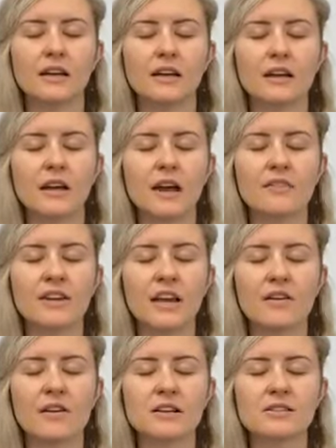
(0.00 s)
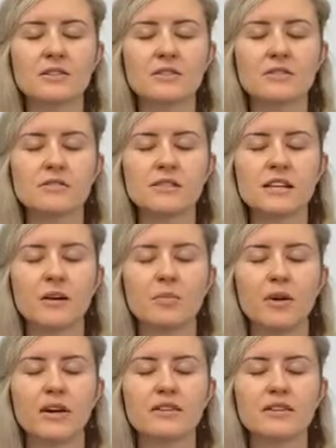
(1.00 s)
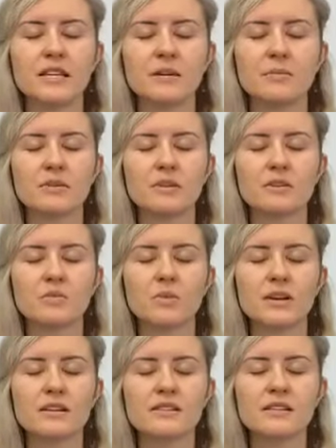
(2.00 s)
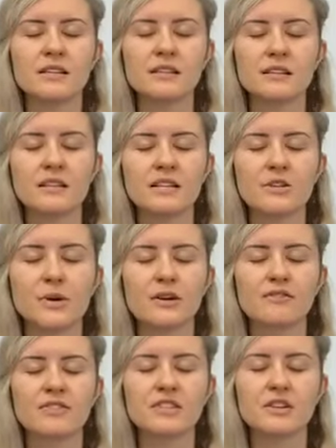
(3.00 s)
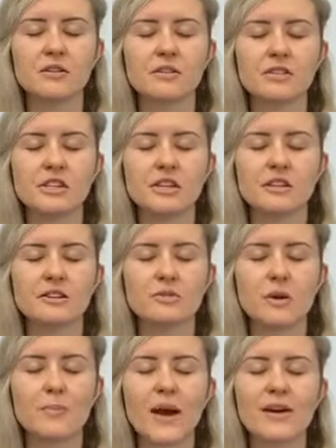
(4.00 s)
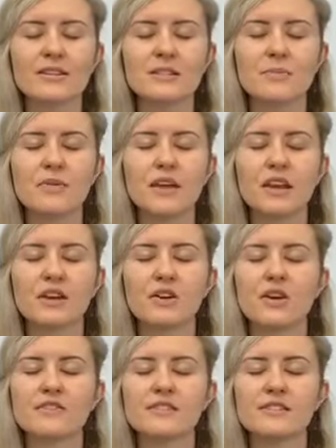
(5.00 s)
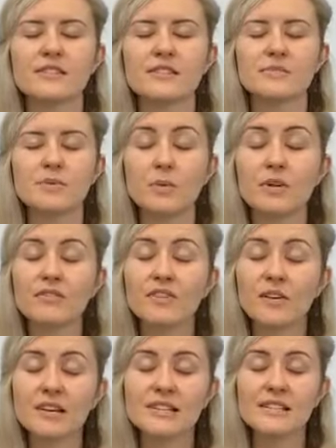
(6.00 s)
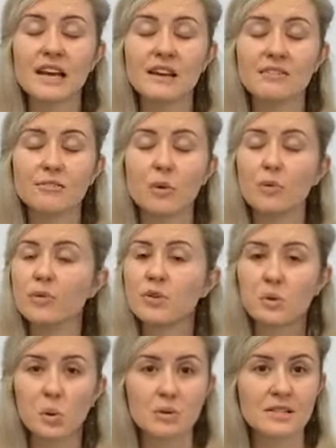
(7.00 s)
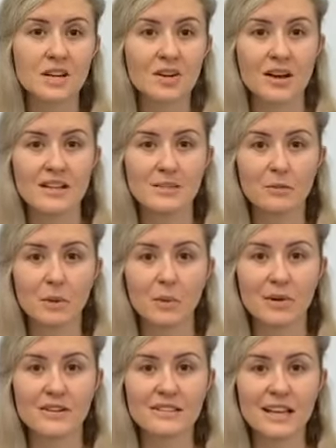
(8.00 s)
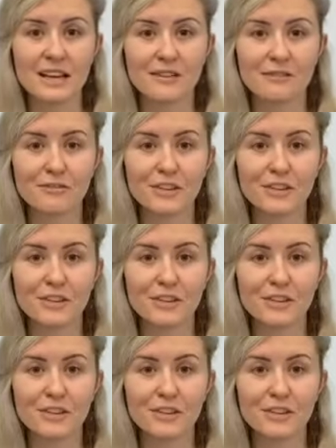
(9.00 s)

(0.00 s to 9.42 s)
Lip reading: having our eyes closed and our breath deepened, we are signaling to our physiology, to our parasympathetic nervous system, that we're very safe. We wouldn't close our eyes if we weren't safe.